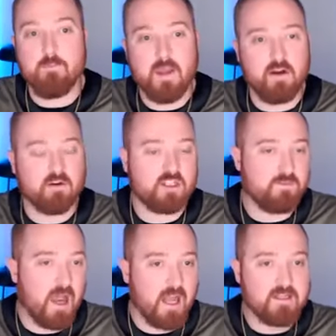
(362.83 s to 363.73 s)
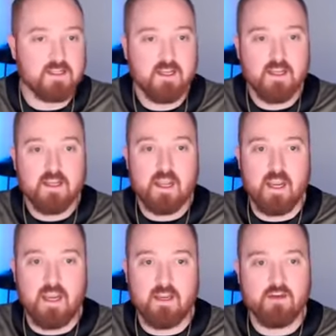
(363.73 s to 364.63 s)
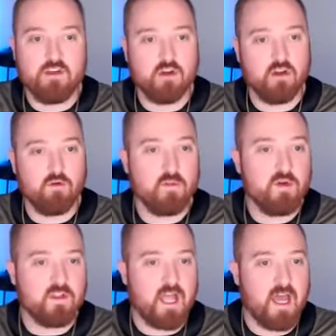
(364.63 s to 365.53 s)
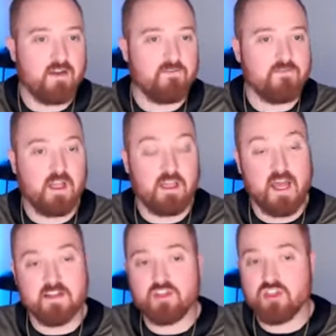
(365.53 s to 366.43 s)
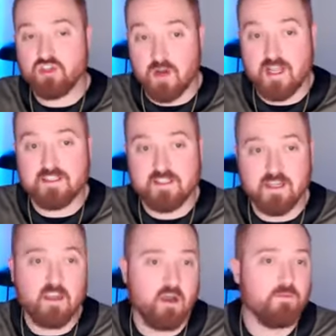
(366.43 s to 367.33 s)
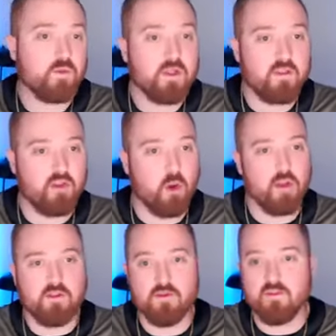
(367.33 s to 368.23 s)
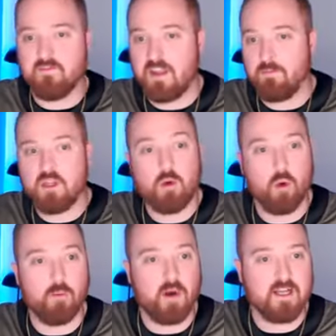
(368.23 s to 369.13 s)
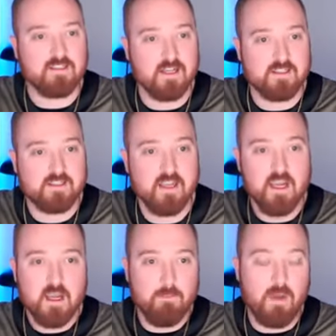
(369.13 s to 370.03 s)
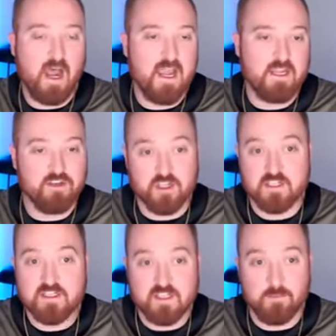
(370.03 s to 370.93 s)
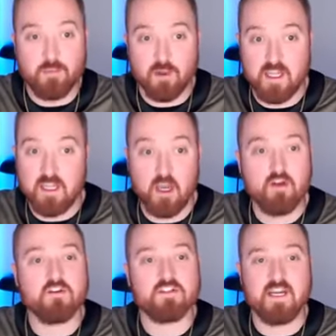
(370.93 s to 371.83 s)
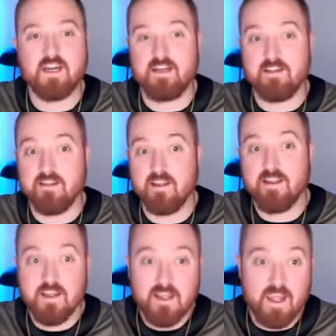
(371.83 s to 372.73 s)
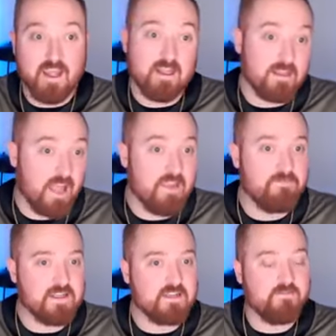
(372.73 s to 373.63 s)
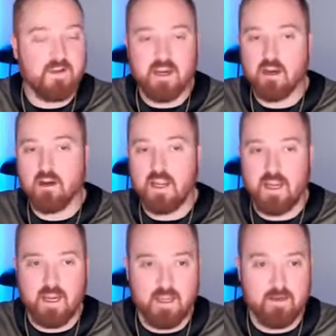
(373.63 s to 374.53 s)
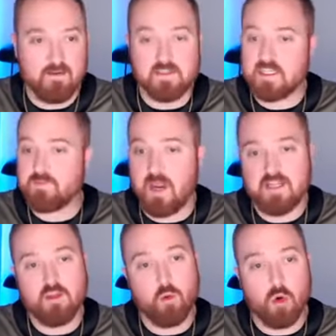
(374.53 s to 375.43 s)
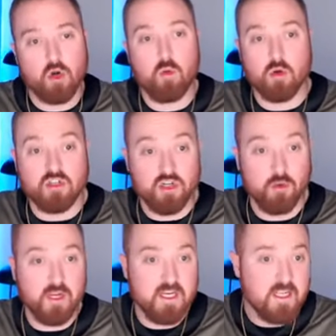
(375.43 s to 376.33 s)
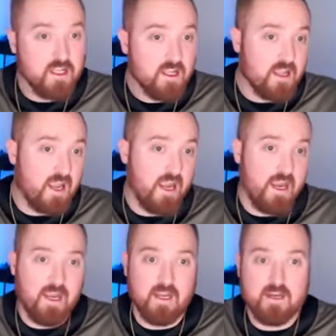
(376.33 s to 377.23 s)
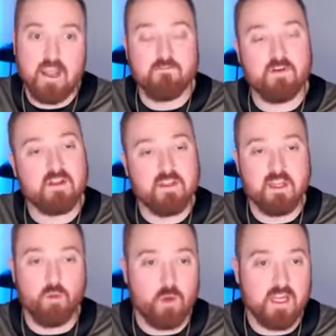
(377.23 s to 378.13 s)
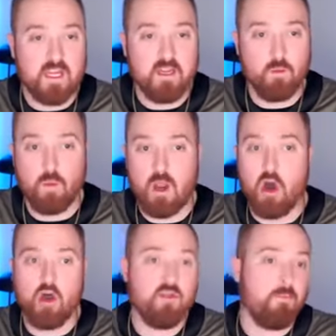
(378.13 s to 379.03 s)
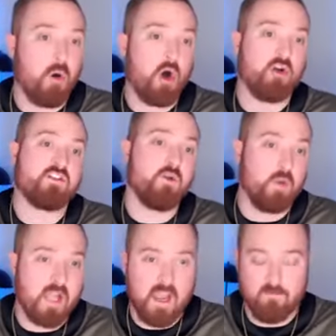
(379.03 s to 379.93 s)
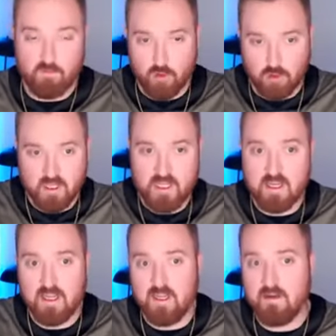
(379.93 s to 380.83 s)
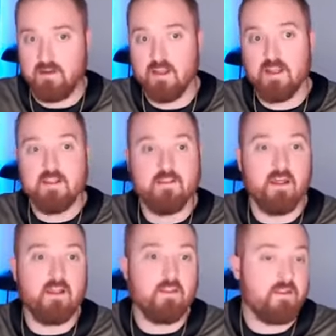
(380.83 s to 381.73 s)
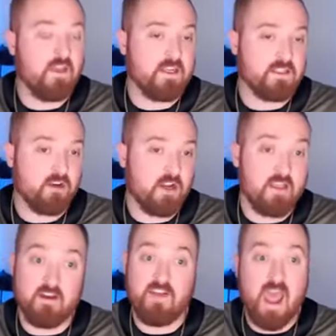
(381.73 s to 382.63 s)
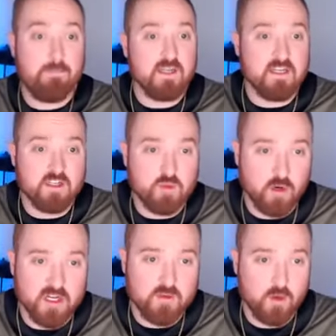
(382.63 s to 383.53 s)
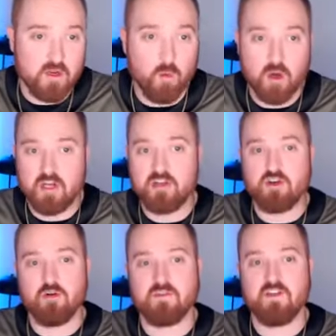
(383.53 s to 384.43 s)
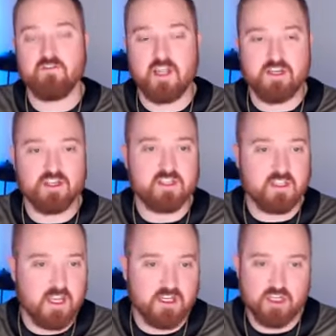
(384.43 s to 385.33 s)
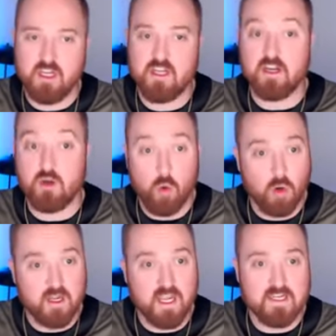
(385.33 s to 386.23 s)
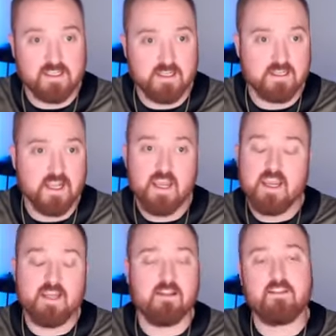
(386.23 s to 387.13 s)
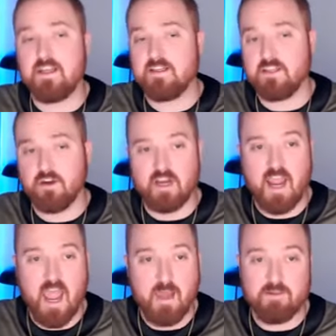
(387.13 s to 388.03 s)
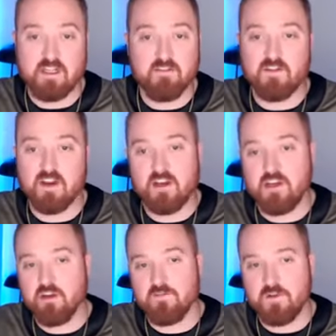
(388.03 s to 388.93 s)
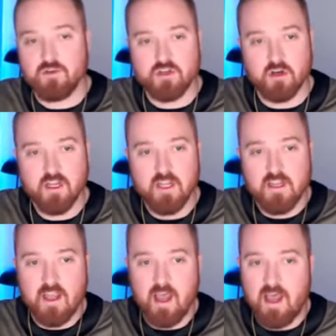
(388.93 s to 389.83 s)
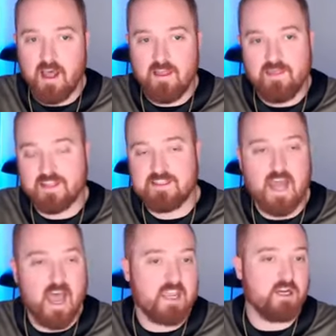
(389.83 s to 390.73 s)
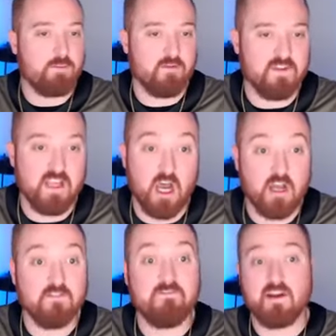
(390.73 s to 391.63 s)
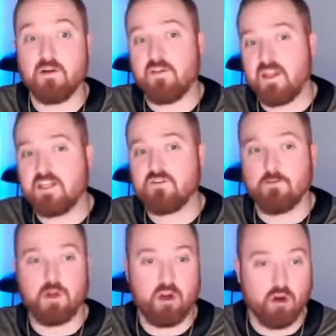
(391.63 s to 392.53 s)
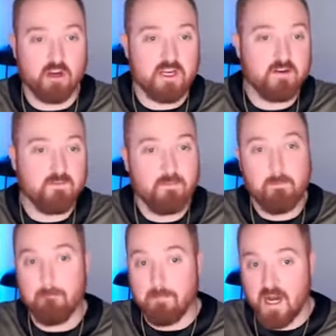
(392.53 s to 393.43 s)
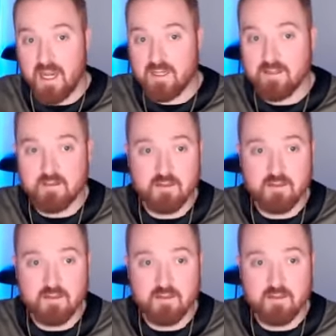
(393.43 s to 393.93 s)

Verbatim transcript: better spot and you're going to remove a lot of a lot of stress that comes with going through the family court process by just simply understanding that hey life isn't fair and despite the work we're doing and everything we all the balls that we have rolling and the the things that are gonna, that have happened in 2021 in terms of legislation and court cases and the things that are going to happen in the very near future uh, that's not going to prevent unfair things from occurring but